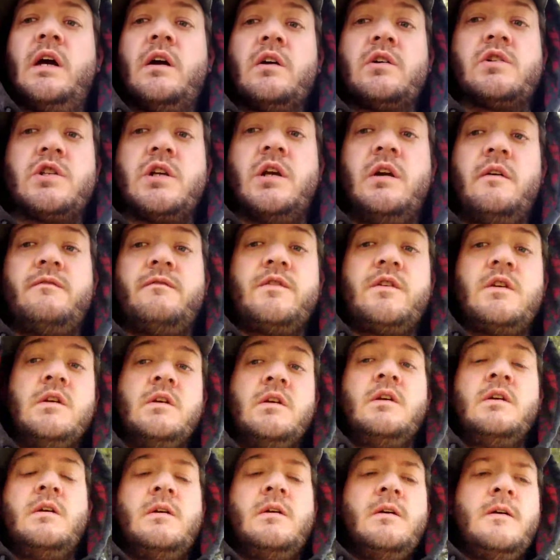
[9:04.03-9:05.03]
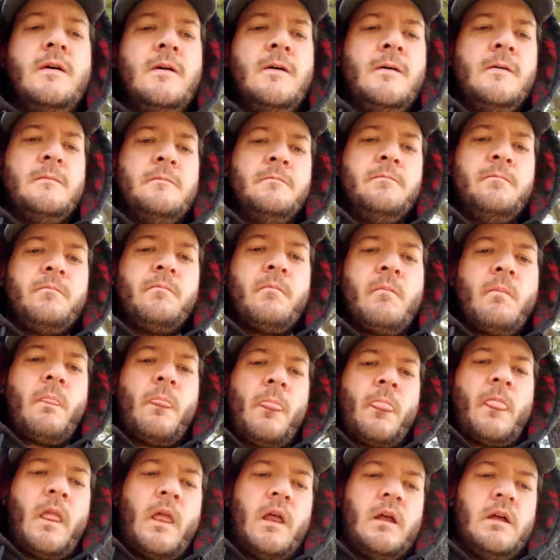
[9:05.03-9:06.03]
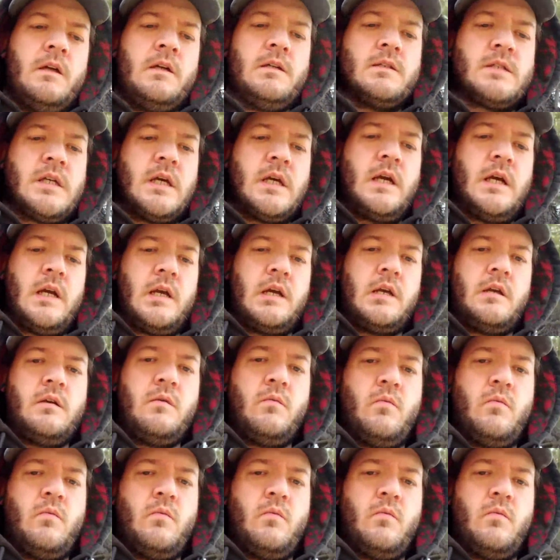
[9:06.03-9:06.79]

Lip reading: their shift. It's like,